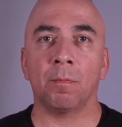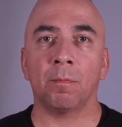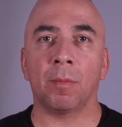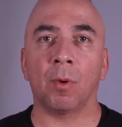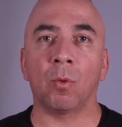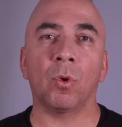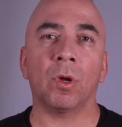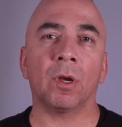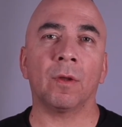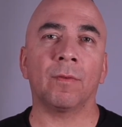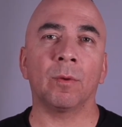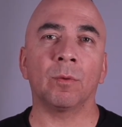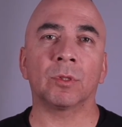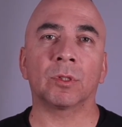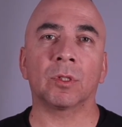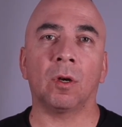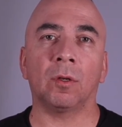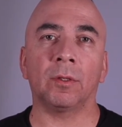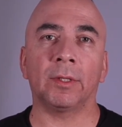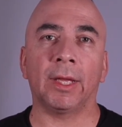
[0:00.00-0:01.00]
But what if it was
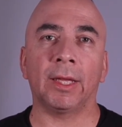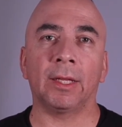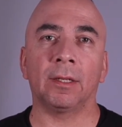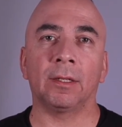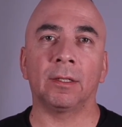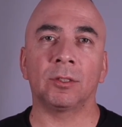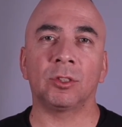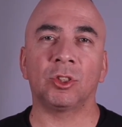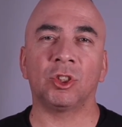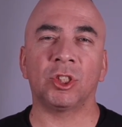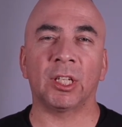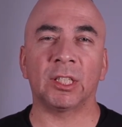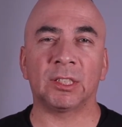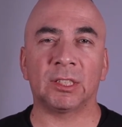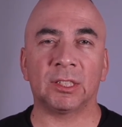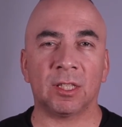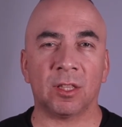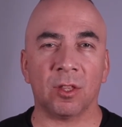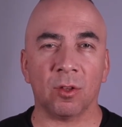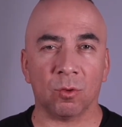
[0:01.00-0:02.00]
called a
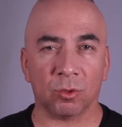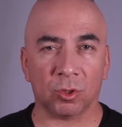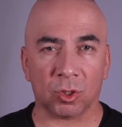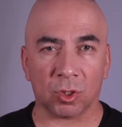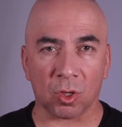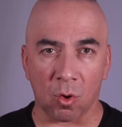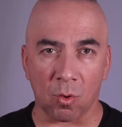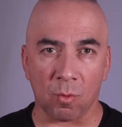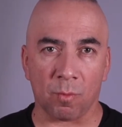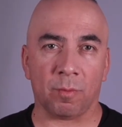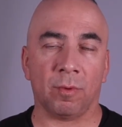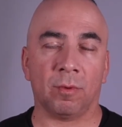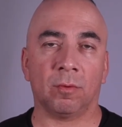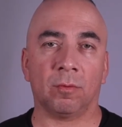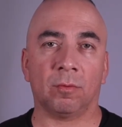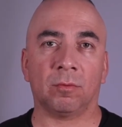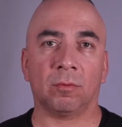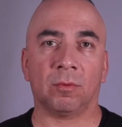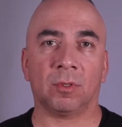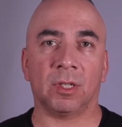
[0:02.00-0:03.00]
chestoscope?
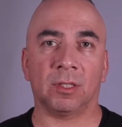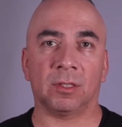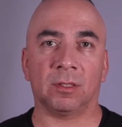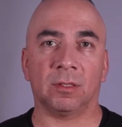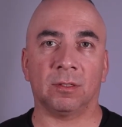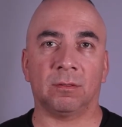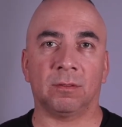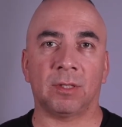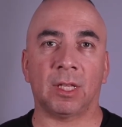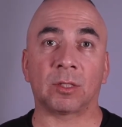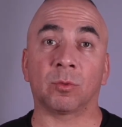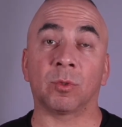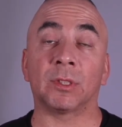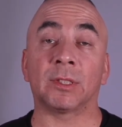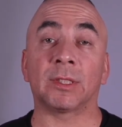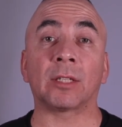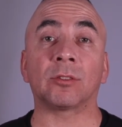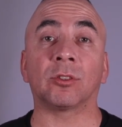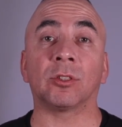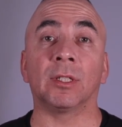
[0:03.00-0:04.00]
Because that's what
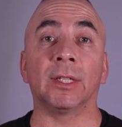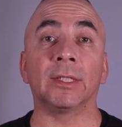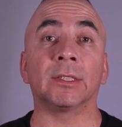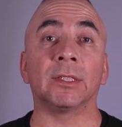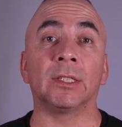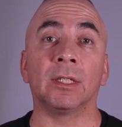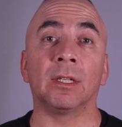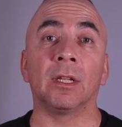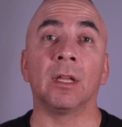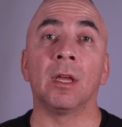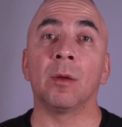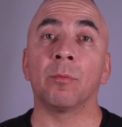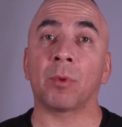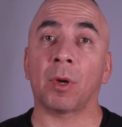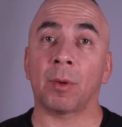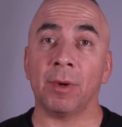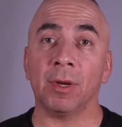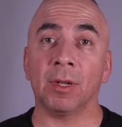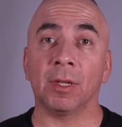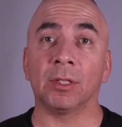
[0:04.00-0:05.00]
it's actually listening
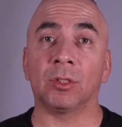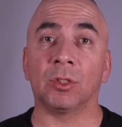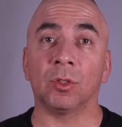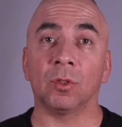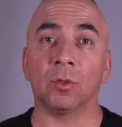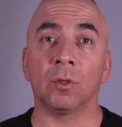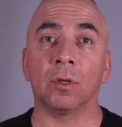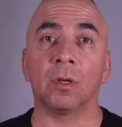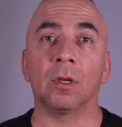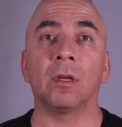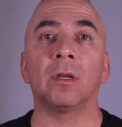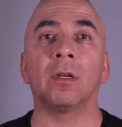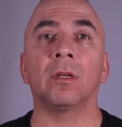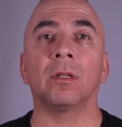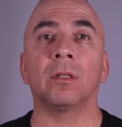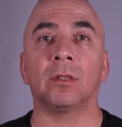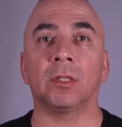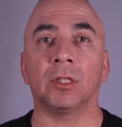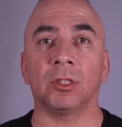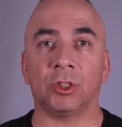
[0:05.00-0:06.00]
primarily to,
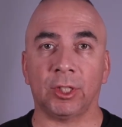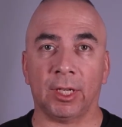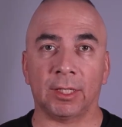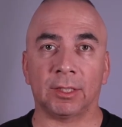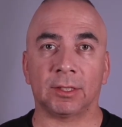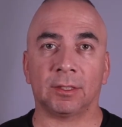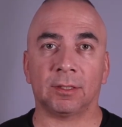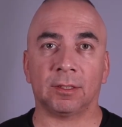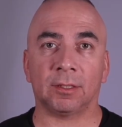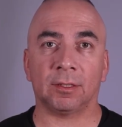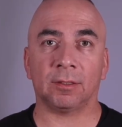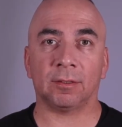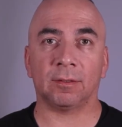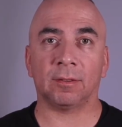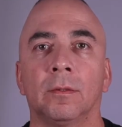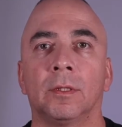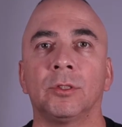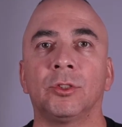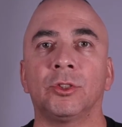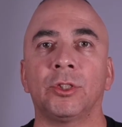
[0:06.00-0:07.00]
the chest.
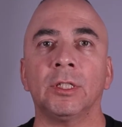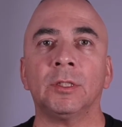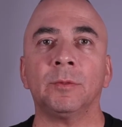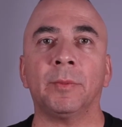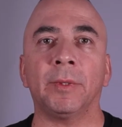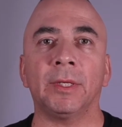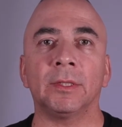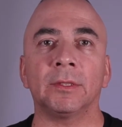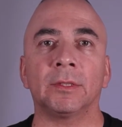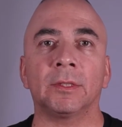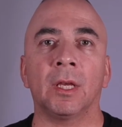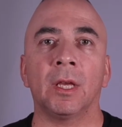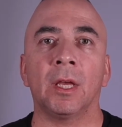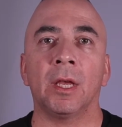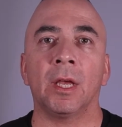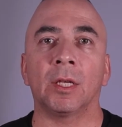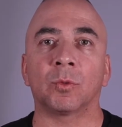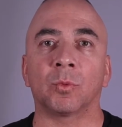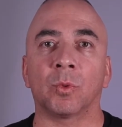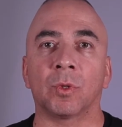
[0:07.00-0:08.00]
The chest piece
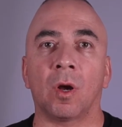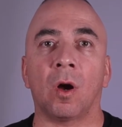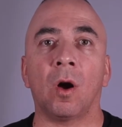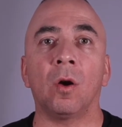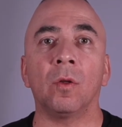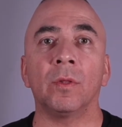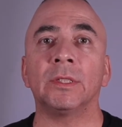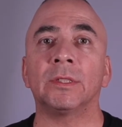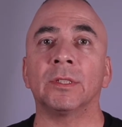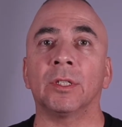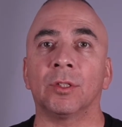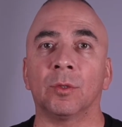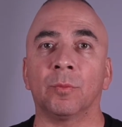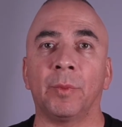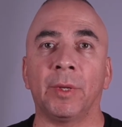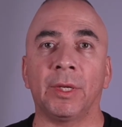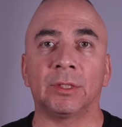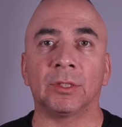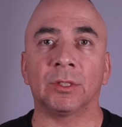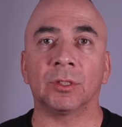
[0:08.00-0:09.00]
is what all these other
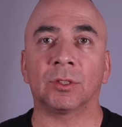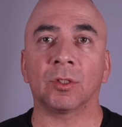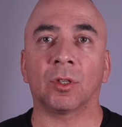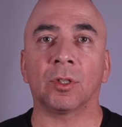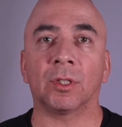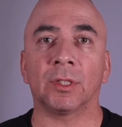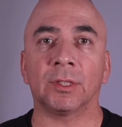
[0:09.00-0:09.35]
pieces are